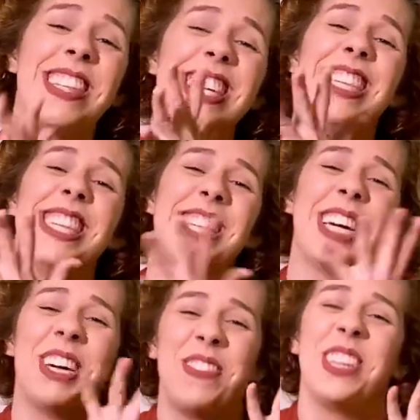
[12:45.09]
This is so
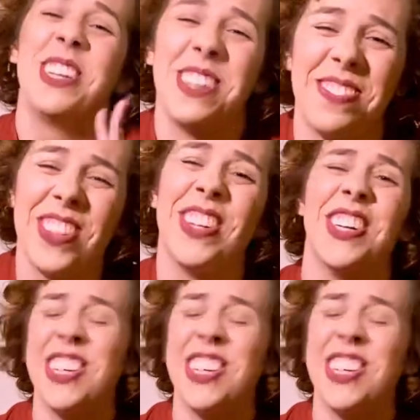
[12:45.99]
beautiful.